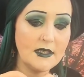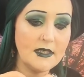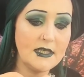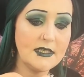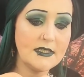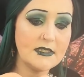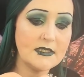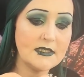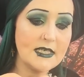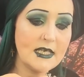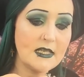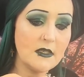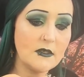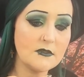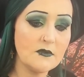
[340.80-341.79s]
need to
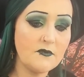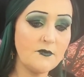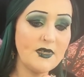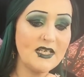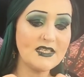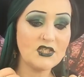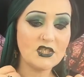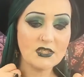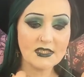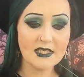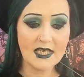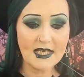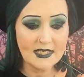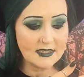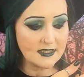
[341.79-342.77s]
take lots of pictures
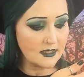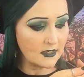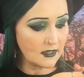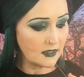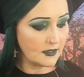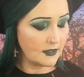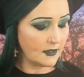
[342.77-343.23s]
later.